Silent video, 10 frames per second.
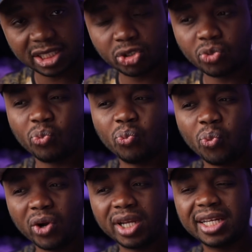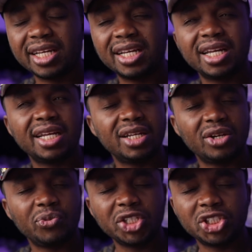So
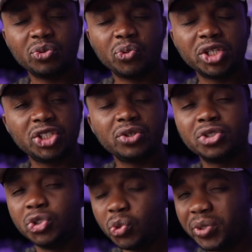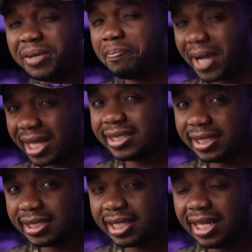what is she gonna do with the
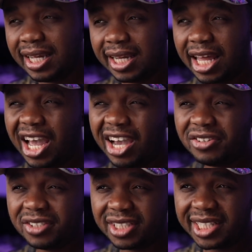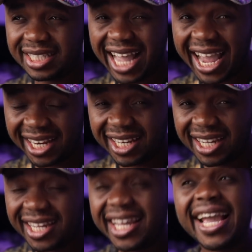panties? Now, I understand
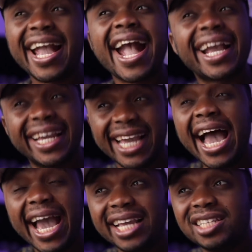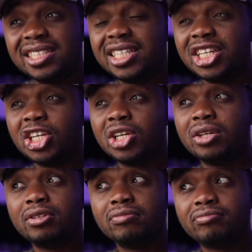guys,
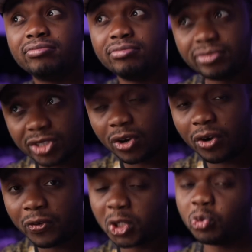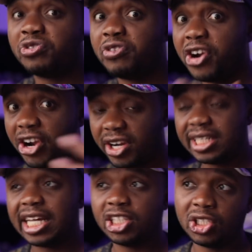of course, we've heard
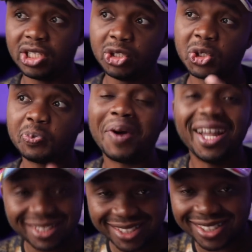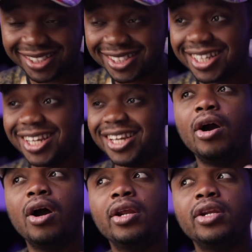that they use panties,
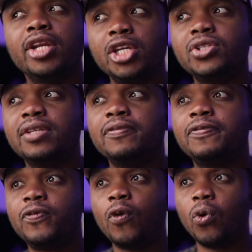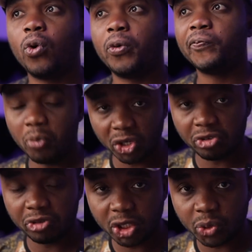they use it for money
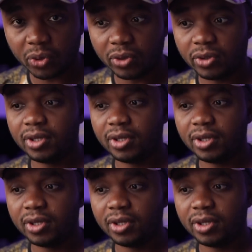ritual.